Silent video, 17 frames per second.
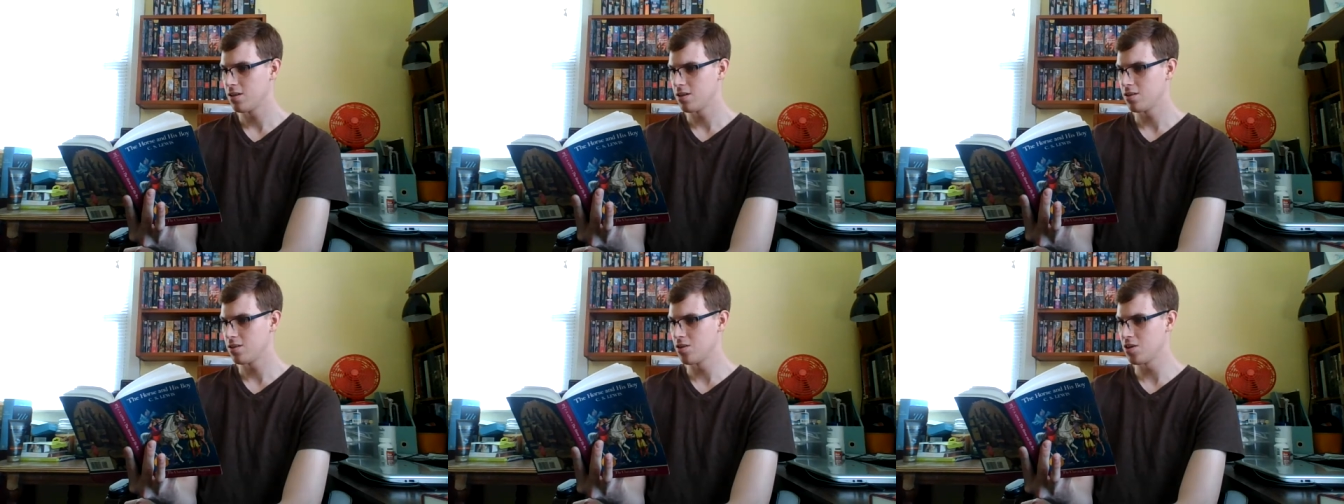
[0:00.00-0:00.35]

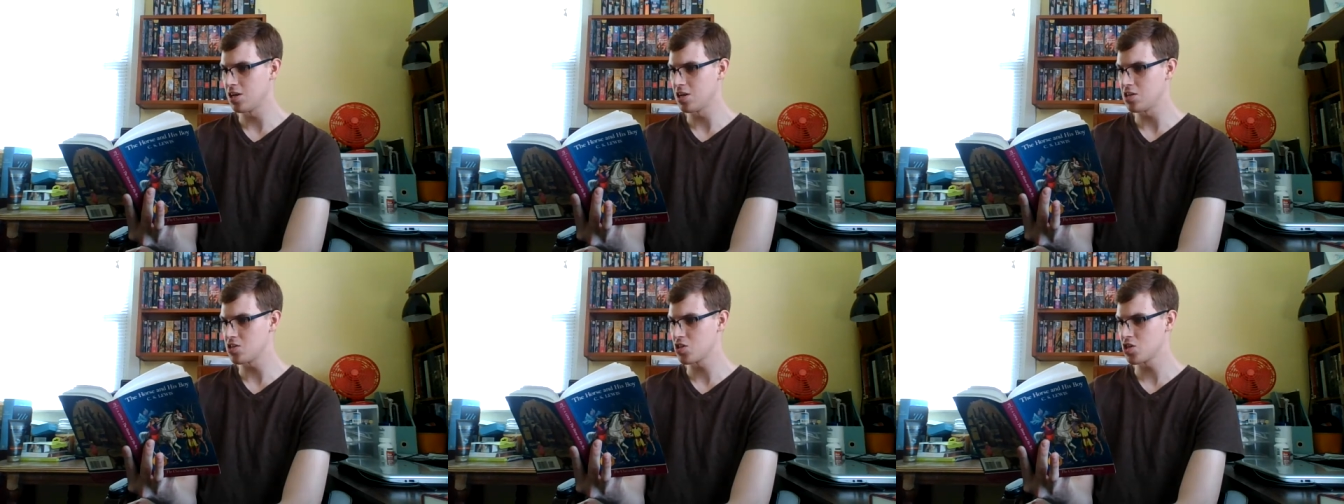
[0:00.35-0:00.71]

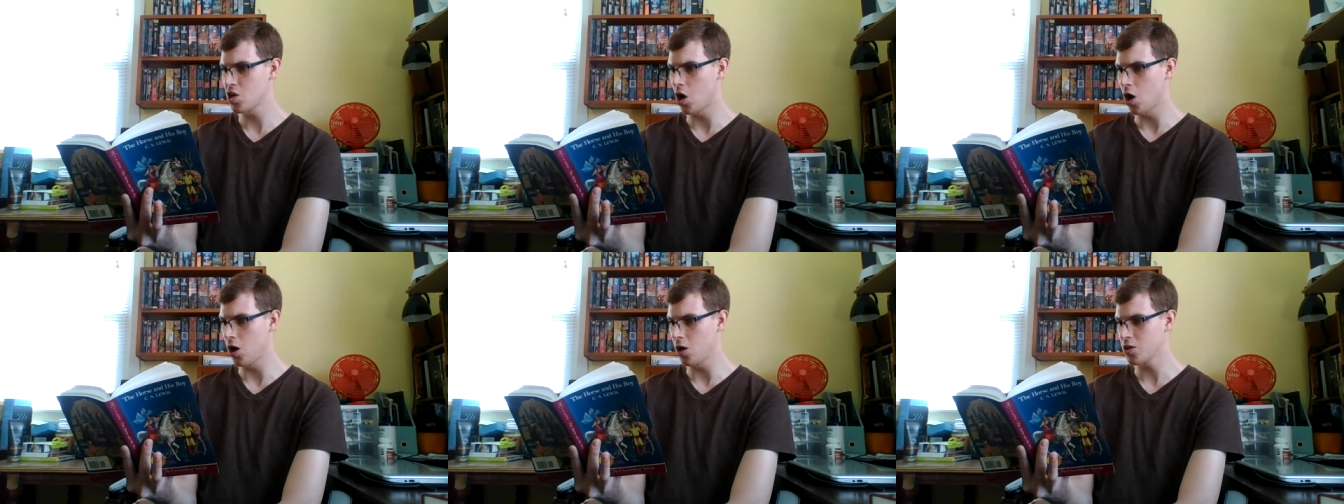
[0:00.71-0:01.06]
and his
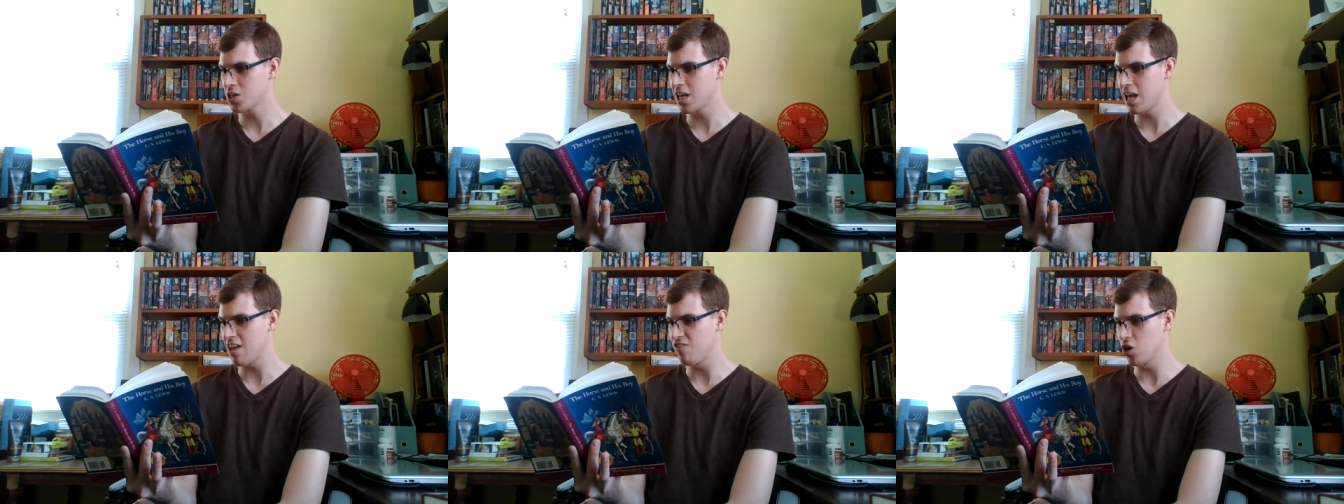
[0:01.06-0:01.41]
heart
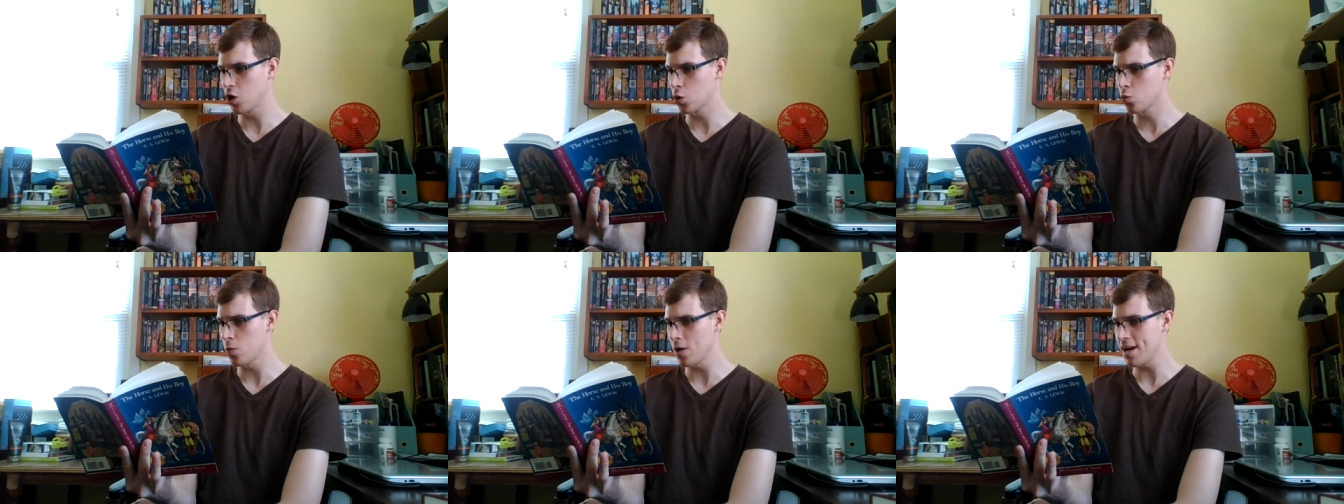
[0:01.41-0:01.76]
gave a
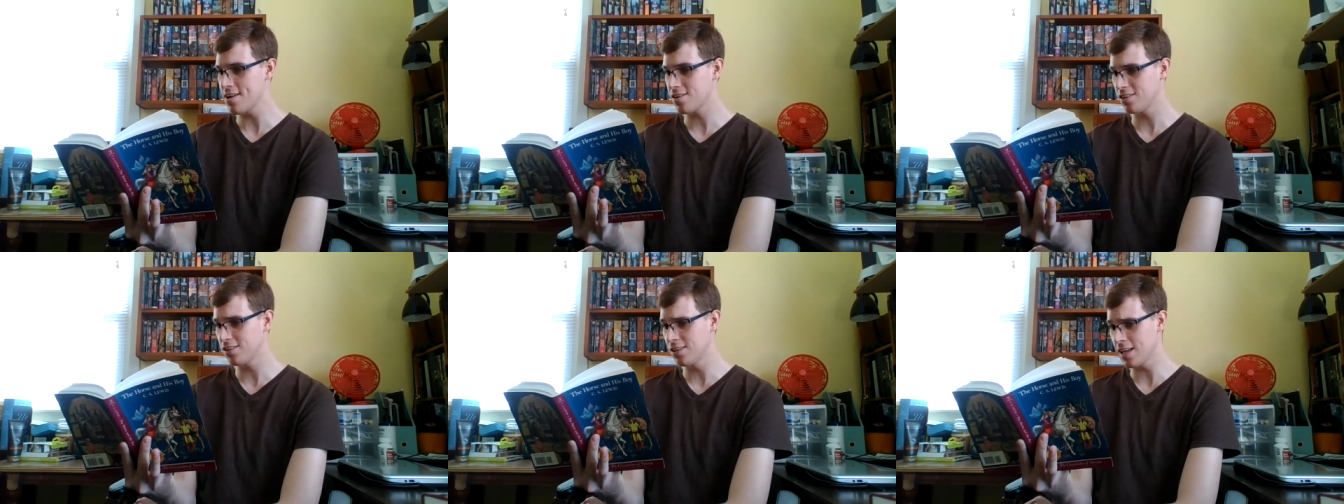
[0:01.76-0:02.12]

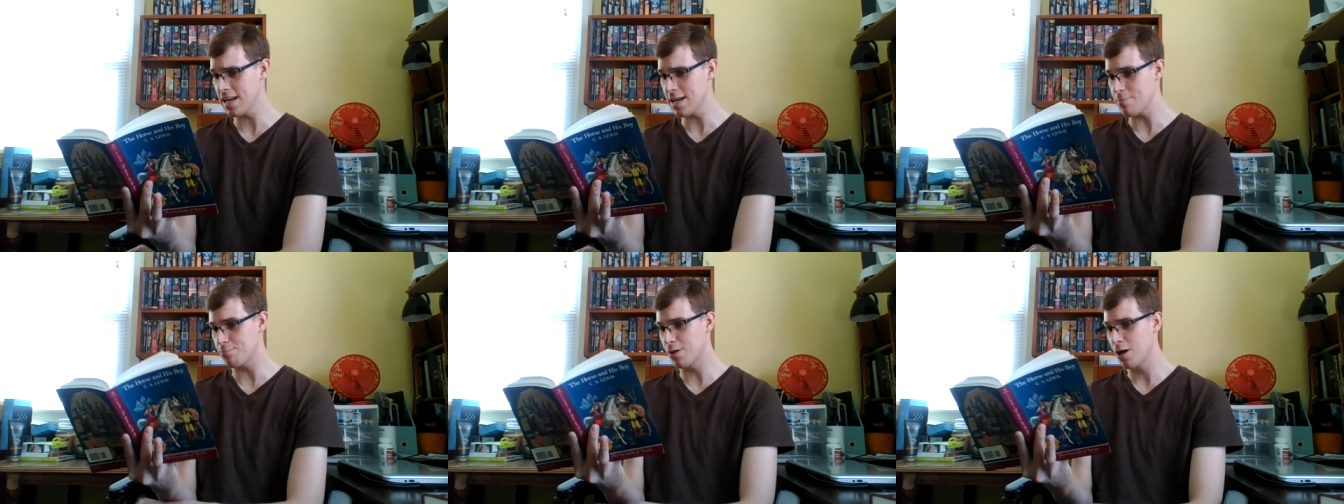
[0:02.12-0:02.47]
great
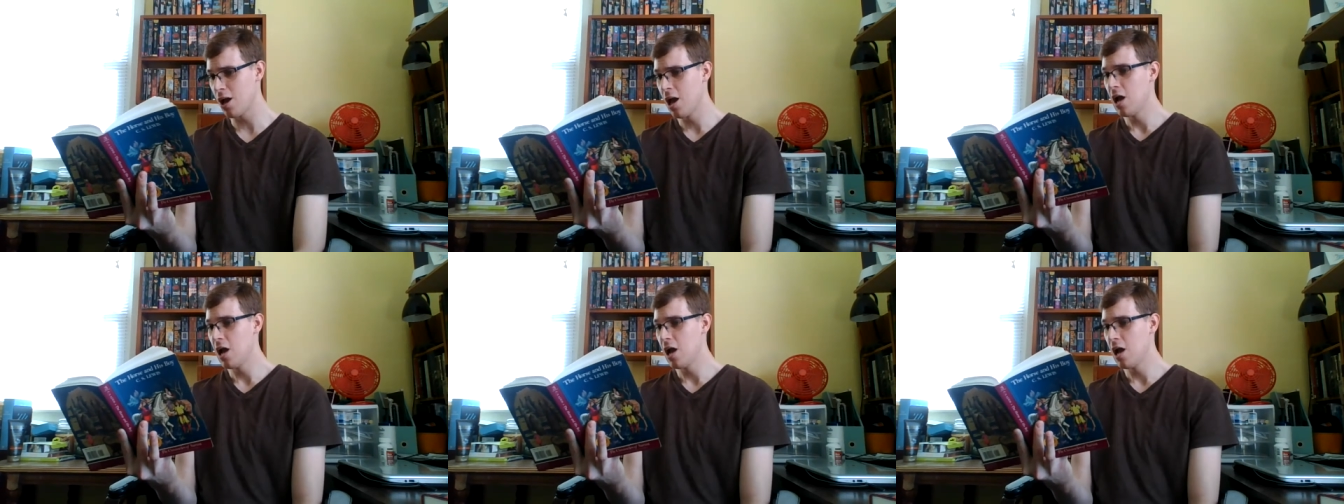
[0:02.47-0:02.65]
leap,